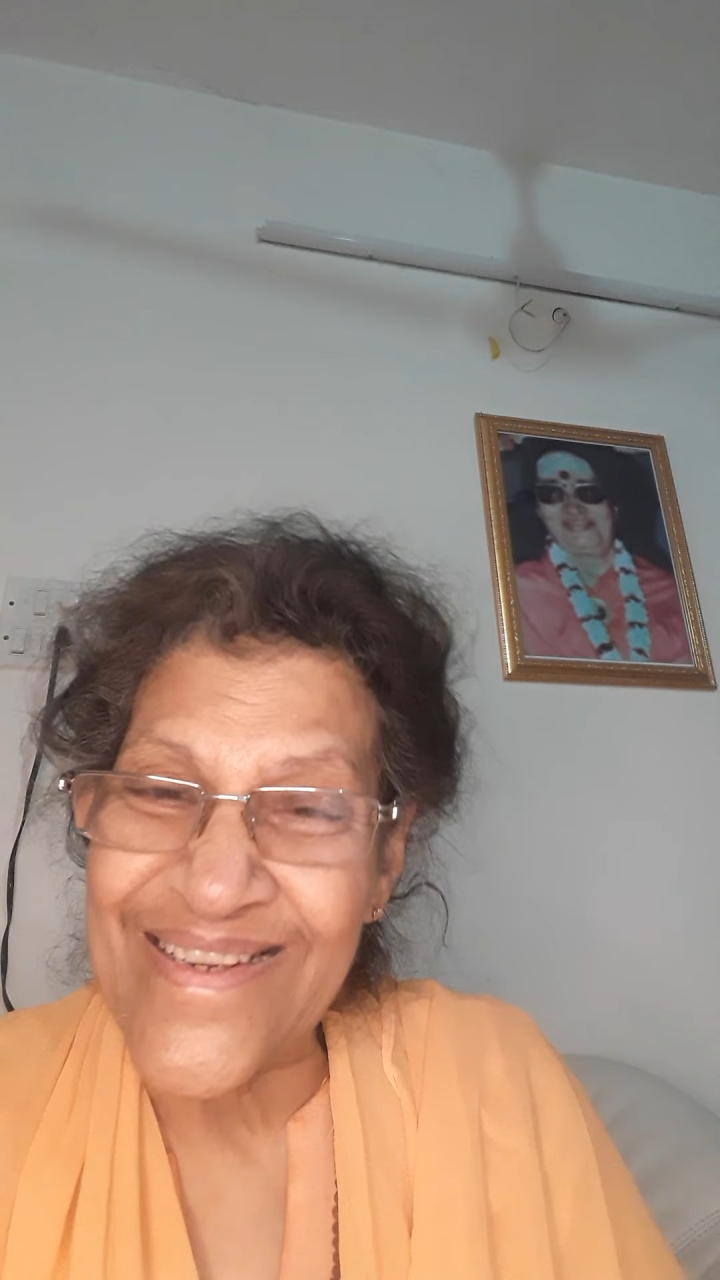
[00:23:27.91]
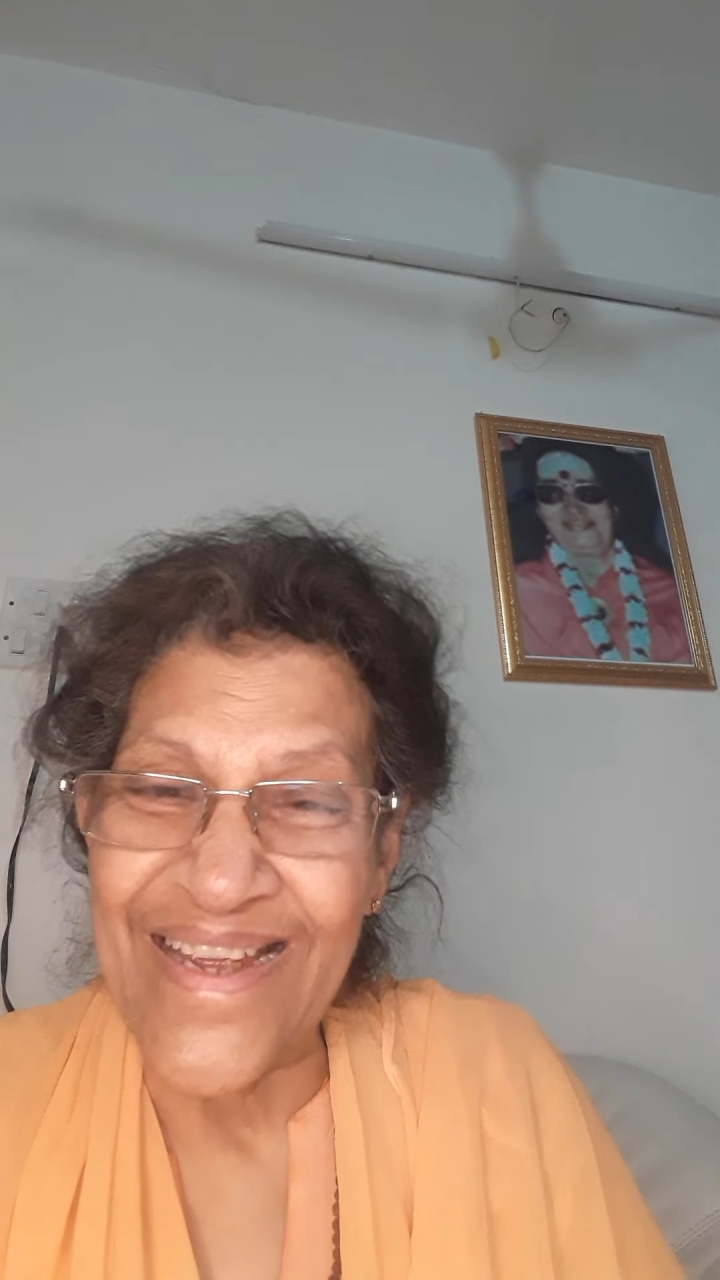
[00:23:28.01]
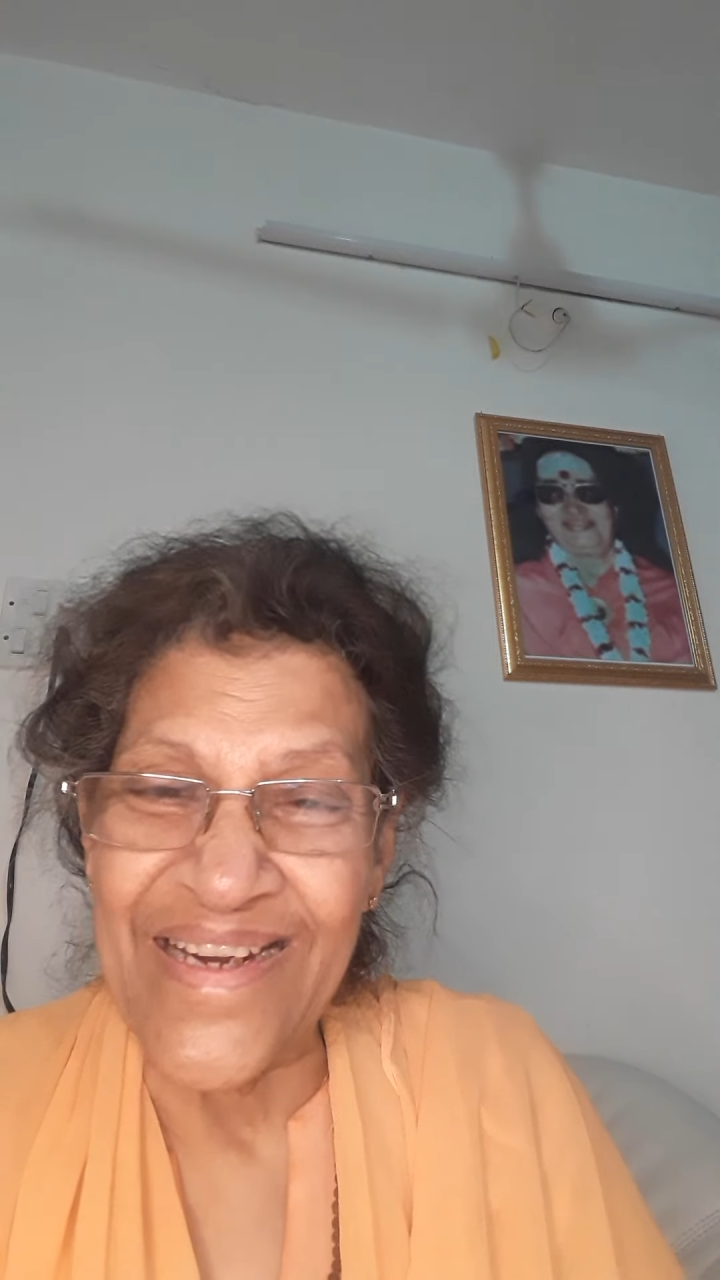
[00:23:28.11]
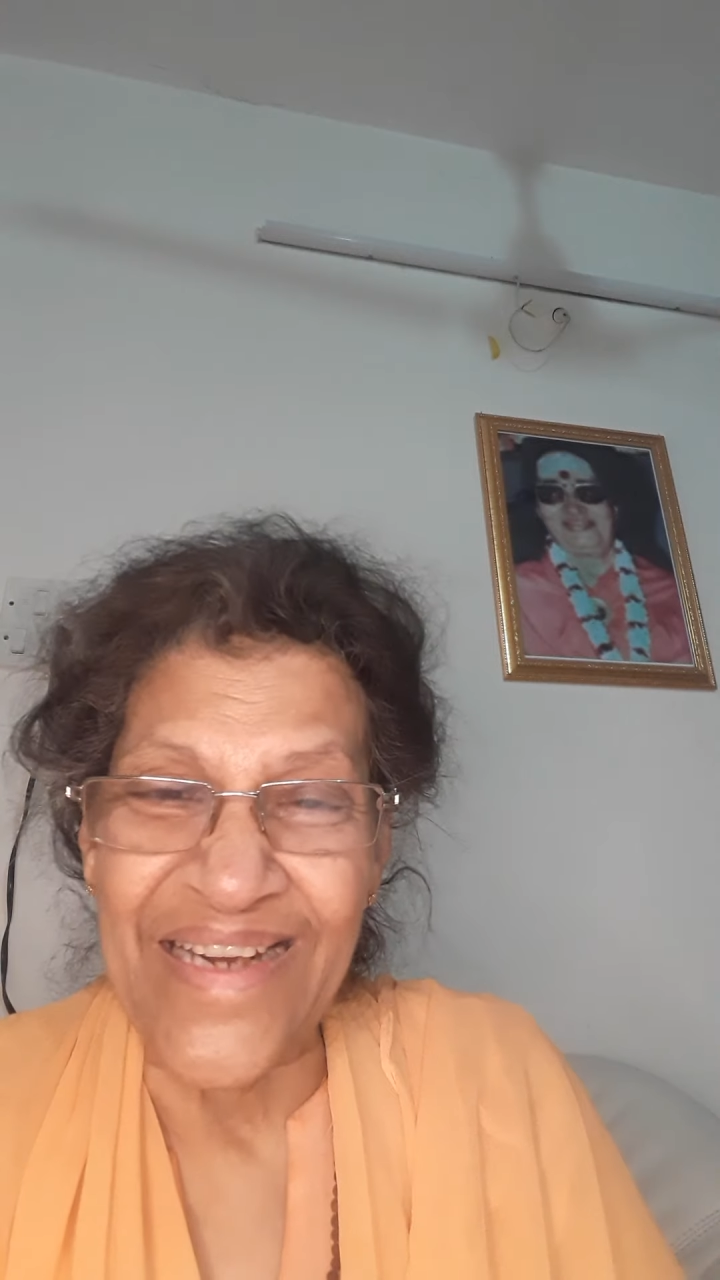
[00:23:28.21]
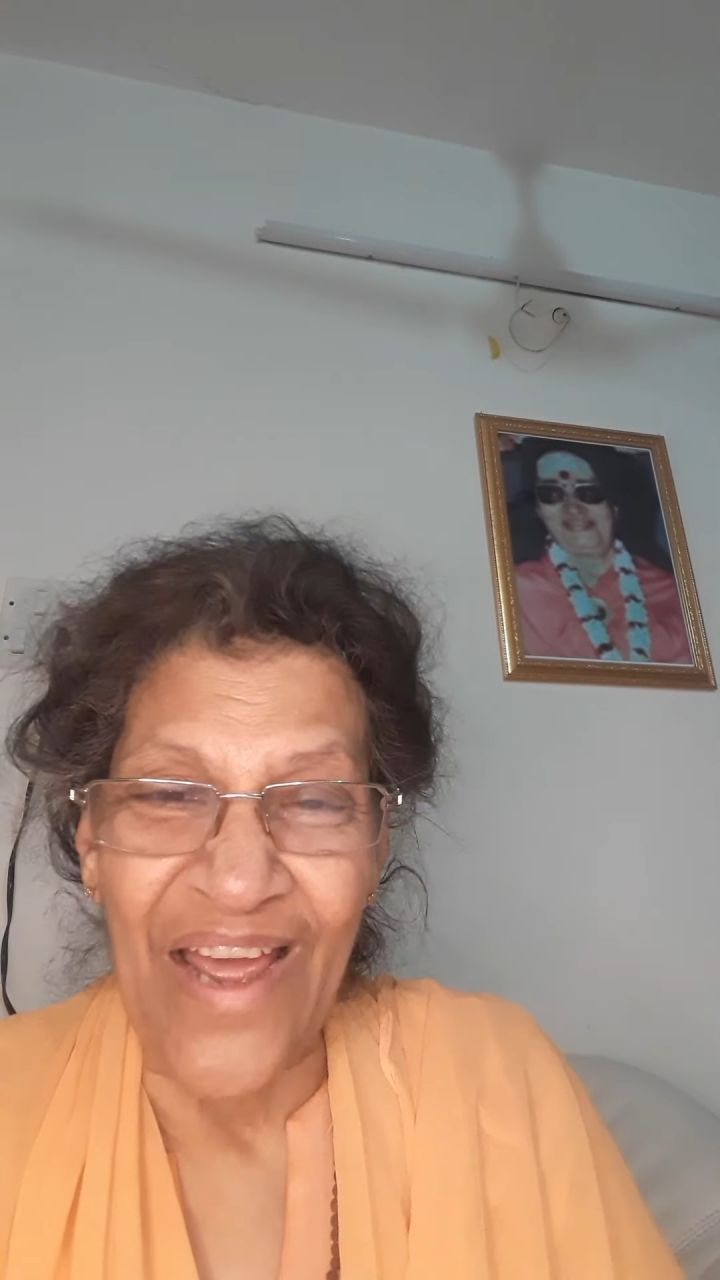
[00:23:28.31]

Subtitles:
saint